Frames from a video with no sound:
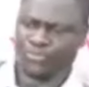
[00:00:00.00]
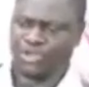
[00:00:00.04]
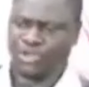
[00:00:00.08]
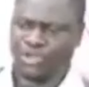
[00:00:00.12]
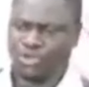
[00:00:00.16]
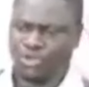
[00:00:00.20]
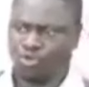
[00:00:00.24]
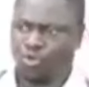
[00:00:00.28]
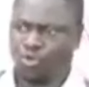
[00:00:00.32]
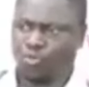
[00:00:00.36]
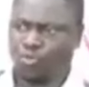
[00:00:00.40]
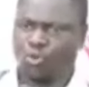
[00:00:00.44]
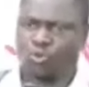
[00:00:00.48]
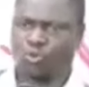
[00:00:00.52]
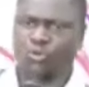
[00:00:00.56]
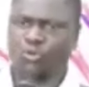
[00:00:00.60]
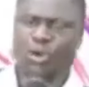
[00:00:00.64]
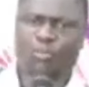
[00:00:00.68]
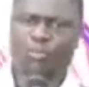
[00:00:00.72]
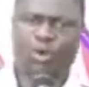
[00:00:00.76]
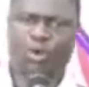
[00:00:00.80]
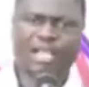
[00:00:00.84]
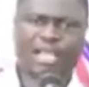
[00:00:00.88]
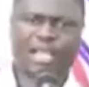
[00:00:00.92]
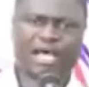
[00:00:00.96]
no
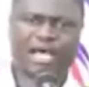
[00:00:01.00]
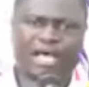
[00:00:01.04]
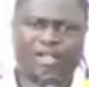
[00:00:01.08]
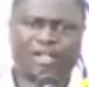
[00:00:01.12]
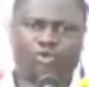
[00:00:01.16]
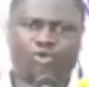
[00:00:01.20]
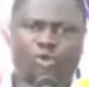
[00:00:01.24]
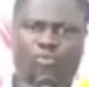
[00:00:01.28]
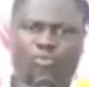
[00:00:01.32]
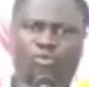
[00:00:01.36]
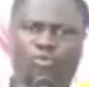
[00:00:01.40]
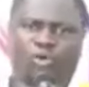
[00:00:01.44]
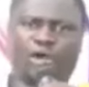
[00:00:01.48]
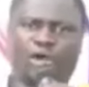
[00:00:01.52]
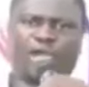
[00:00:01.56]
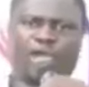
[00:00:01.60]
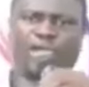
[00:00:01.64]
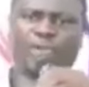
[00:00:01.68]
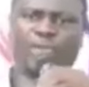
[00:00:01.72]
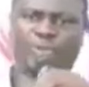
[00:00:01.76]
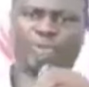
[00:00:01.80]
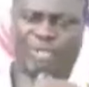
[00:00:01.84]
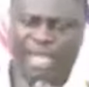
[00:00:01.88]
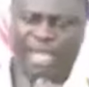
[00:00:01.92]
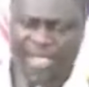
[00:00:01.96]
muremuana a domino a
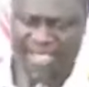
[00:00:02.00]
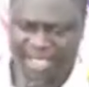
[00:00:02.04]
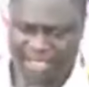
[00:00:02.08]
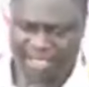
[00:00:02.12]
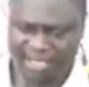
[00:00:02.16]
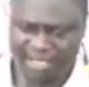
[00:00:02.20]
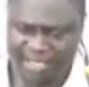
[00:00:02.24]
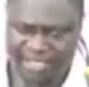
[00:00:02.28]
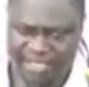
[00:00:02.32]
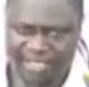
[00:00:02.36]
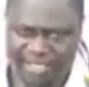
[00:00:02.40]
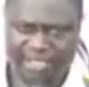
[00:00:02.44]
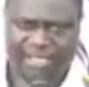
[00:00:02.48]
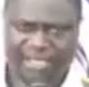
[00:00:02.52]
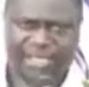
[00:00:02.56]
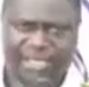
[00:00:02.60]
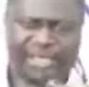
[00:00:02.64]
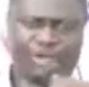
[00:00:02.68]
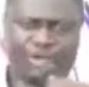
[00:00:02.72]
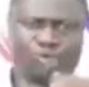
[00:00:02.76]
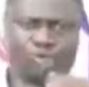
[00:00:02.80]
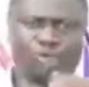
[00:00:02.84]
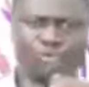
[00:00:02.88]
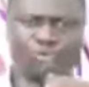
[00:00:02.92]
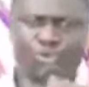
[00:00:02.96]
janny, a
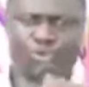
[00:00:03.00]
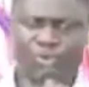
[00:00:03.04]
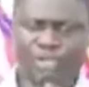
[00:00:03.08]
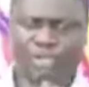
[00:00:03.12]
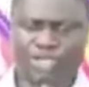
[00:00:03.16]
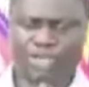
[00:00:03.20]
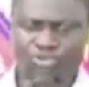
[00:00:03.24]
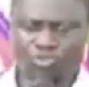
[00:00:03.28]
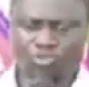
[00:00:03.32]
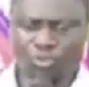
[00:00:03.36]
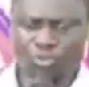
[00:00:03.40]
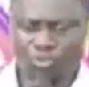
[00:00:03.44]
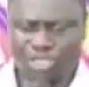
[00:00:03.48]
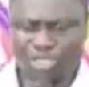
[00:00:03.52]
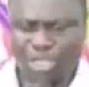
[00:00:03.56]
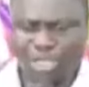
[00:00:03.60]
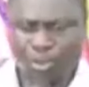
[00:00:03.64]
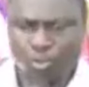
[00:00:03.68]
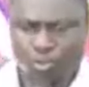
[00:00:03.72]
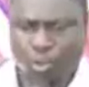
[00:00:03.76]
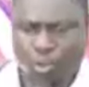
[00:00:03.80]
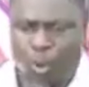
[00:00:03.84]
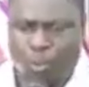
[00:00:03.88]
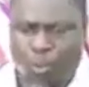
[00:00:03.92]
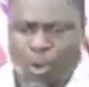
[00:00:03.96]
domino gentleman in a
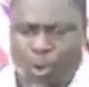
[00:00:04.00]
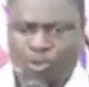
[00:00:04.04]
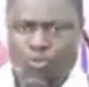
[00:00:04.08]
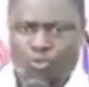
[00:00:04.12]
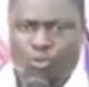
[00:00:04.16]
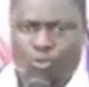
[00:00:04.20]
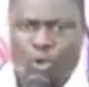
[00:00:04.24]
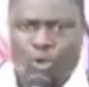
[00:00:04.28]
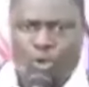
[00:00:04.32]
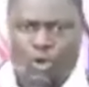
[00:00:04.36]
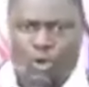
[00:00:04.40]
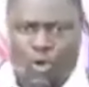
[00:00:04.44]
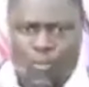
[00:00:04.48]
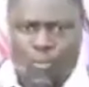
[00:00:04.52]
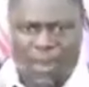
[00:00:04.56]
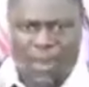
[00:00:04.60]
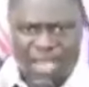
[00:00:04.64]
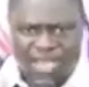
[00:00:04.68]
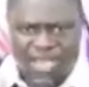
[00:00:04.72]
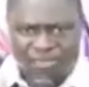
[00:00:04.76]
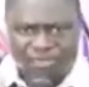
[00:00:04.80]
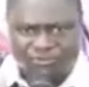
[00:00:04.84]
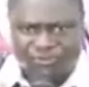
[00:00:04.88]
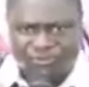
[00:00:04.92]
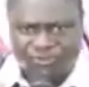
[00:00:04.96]
bomb man war or
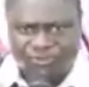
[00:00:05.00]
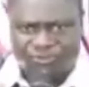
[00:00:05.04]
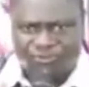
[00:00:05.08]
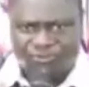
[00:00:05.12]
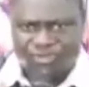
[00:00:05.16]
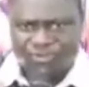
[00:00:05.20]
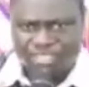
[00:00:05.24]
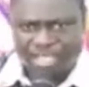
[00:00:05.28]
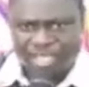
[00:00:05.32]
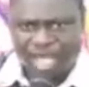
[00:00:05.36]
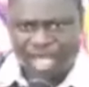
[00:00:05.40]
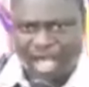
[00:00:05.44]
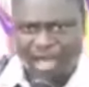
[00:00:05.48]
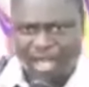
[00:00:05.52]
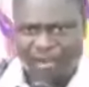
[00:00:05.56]
mining fin fisa.